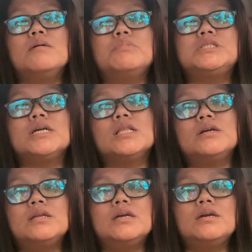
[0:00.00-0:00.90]

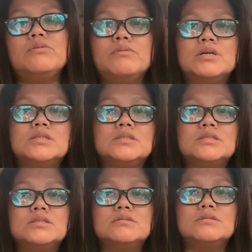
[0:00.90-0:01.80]
Particularly, it
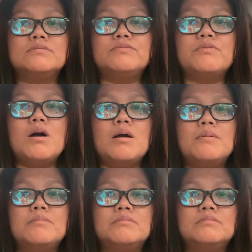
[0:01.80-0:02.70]
was
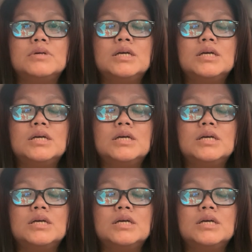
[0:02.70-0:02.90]
from